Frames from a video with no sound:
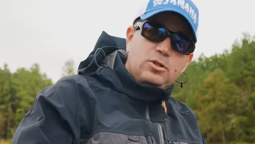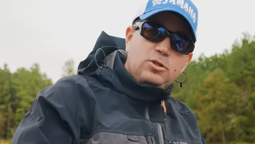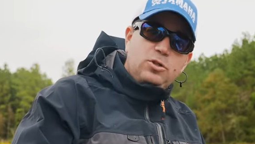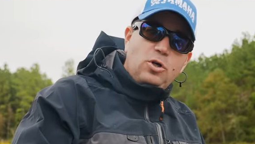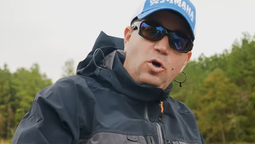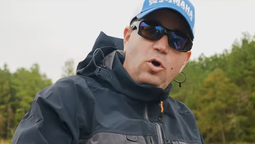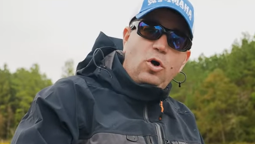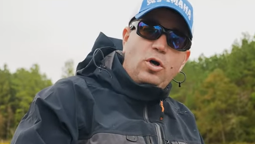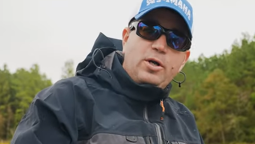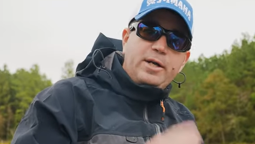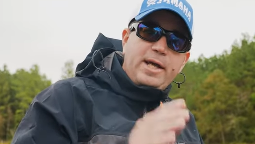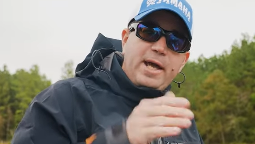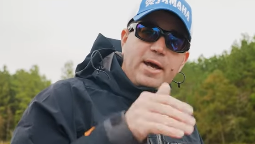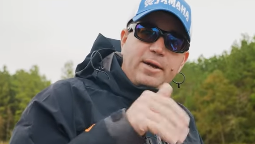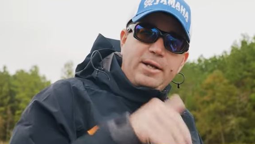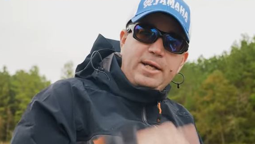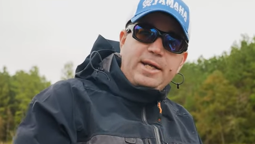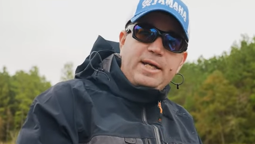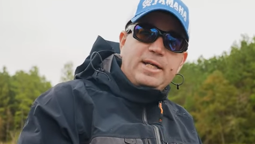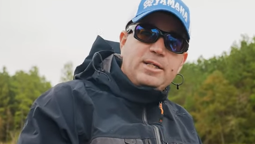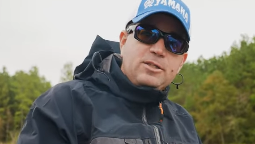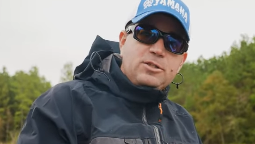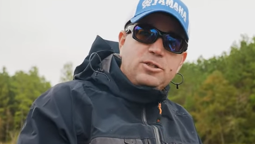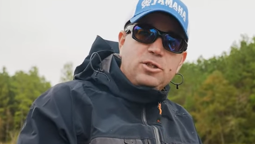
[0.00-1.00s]
dart down
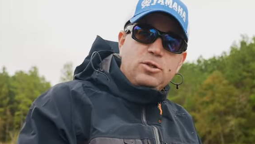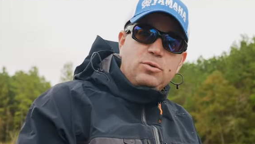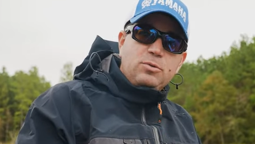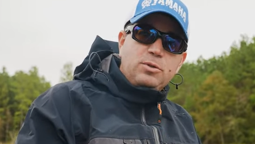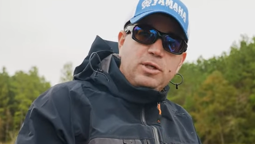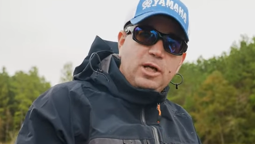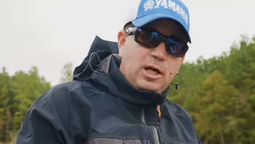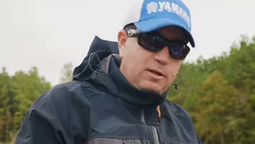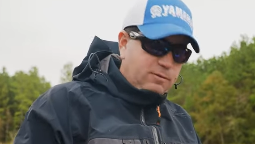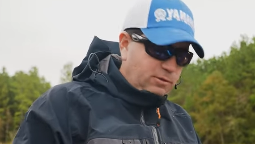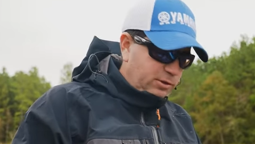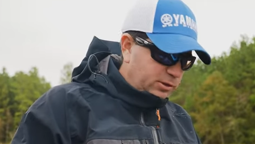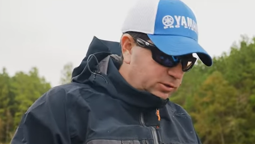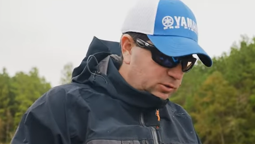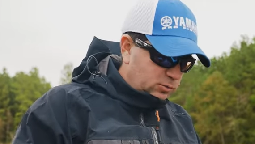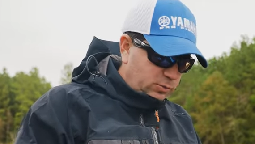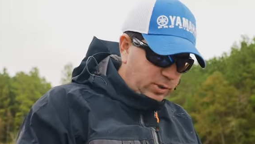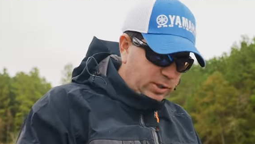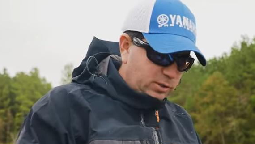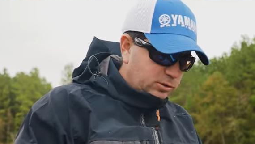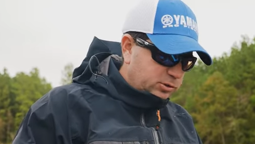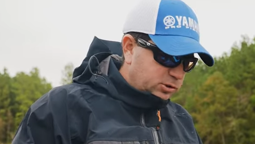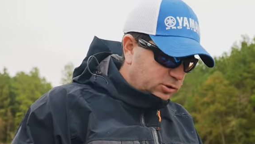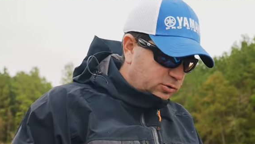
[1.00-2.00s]
into cover. It's a
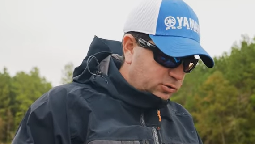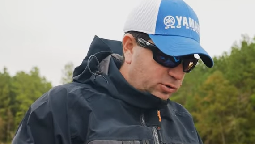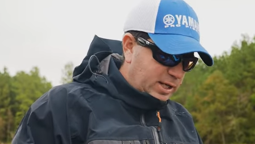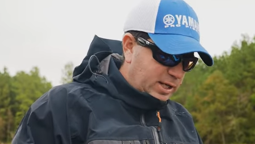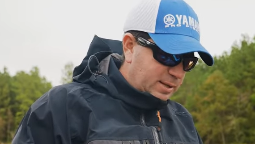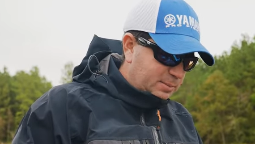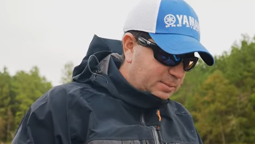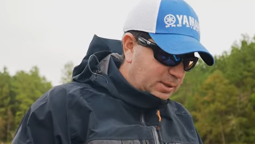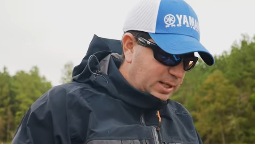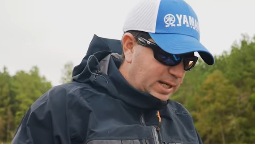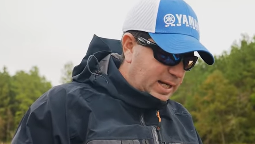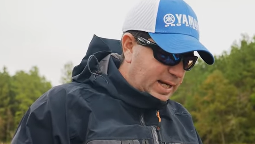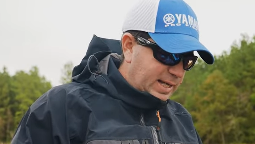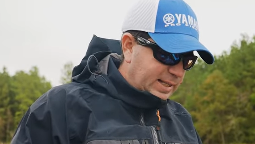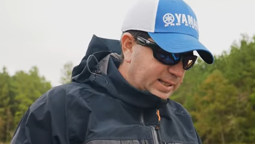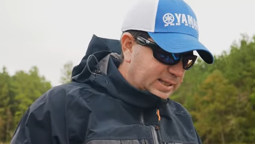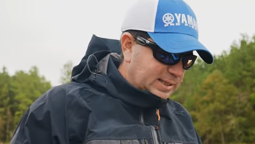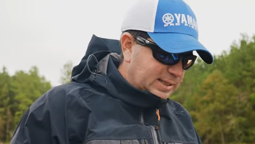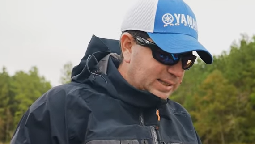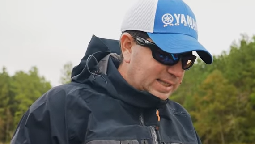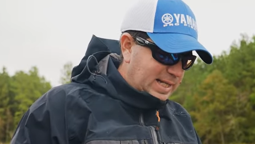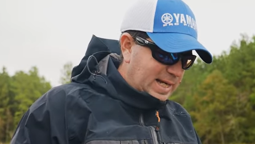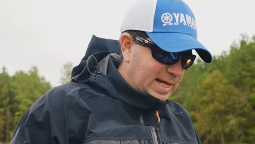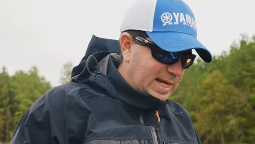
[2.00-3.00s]
real streamlined
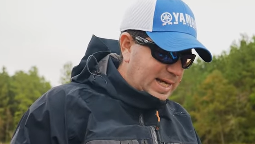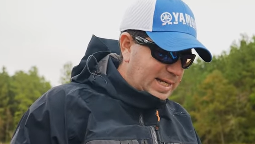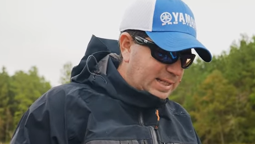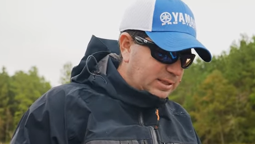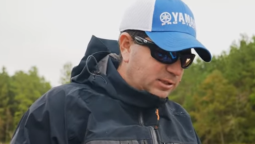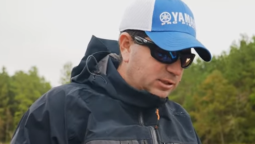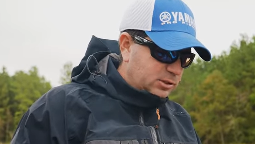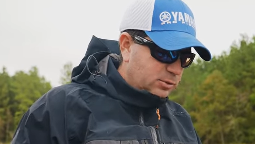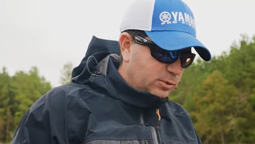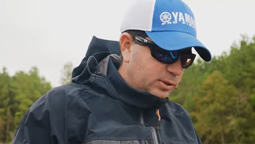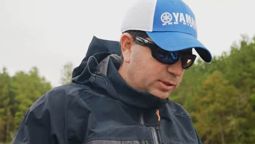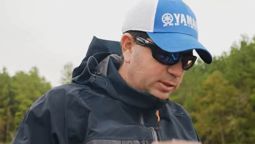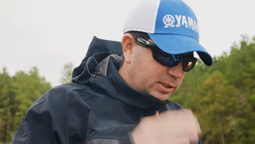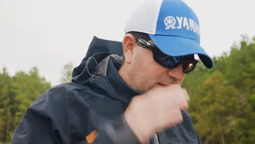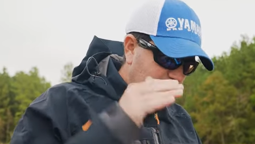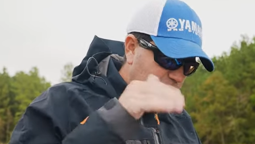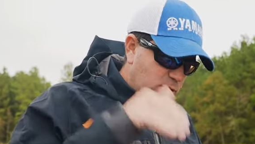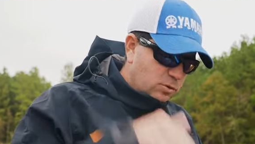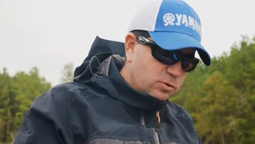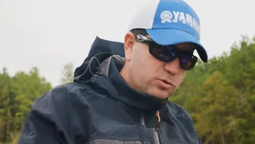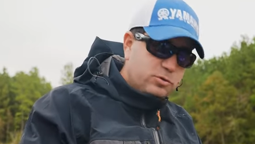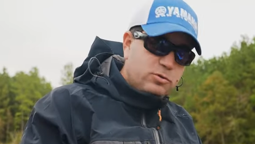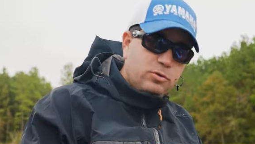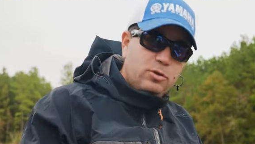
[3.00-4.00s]
design, so it
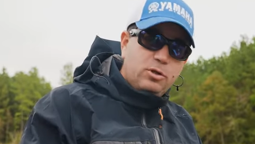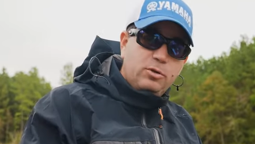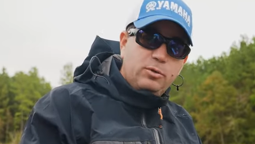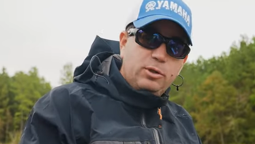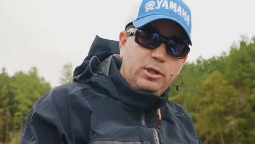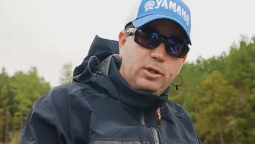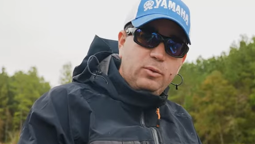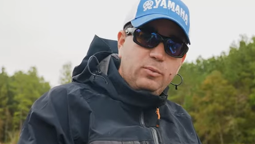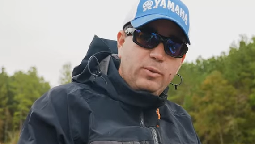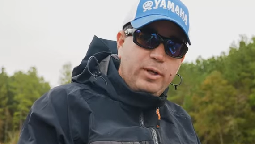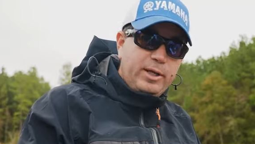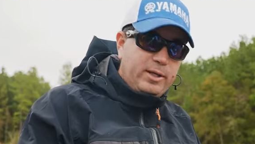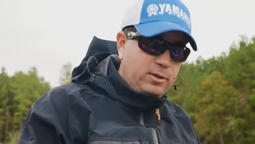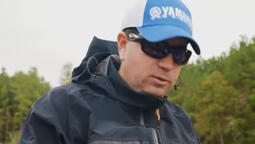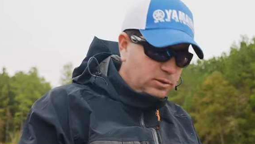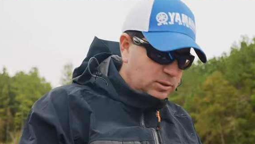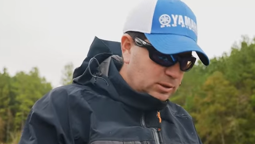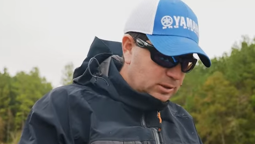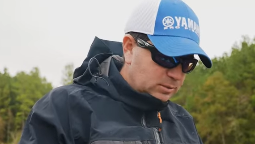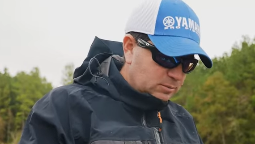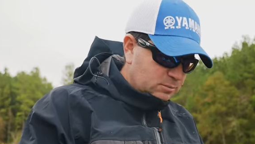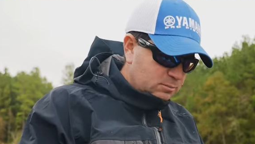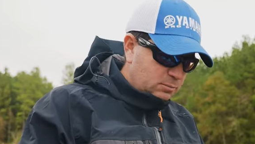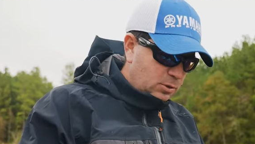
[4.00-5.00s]
goes through it really well.
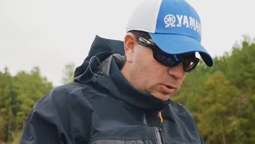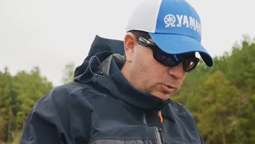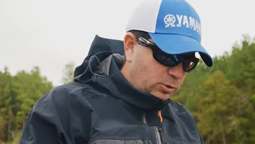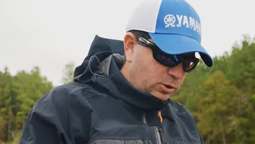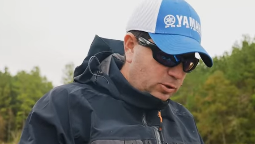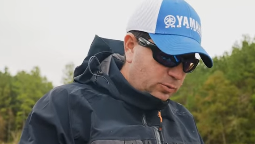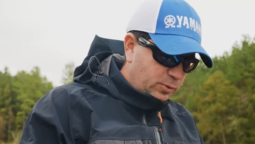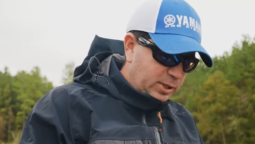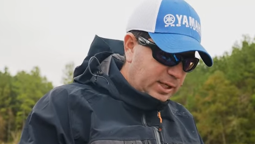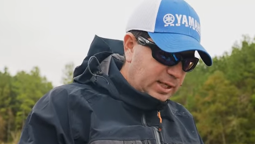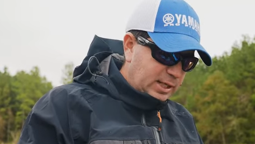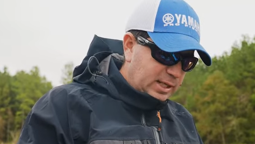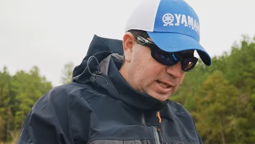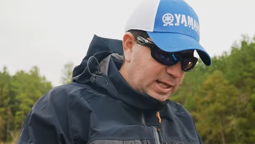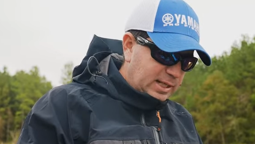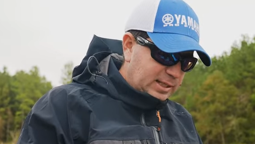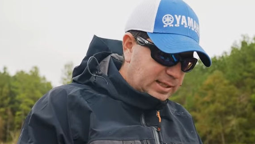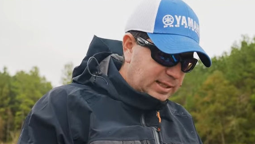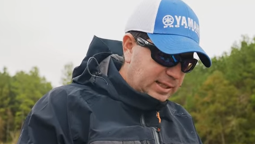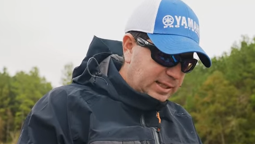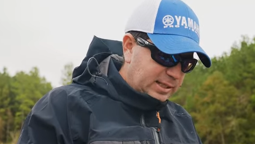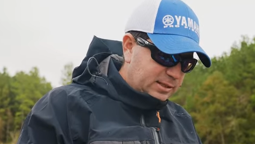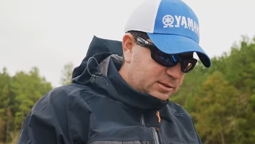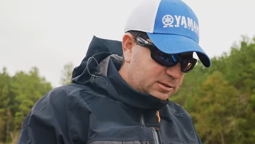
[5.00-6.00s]
But when you rig it like
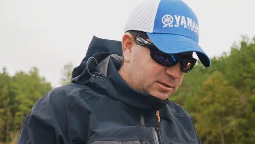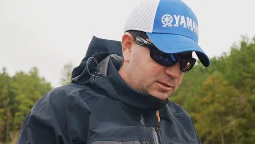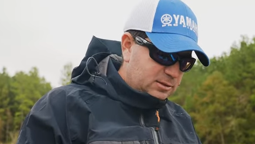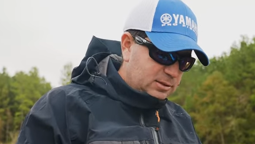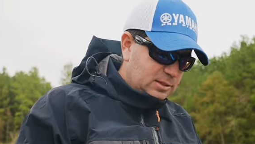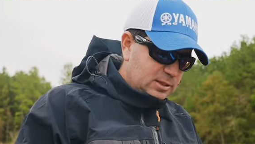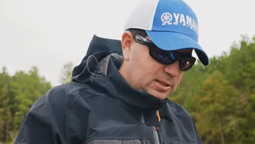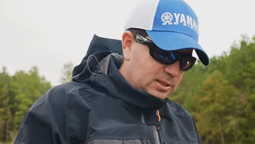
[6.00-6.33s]
this,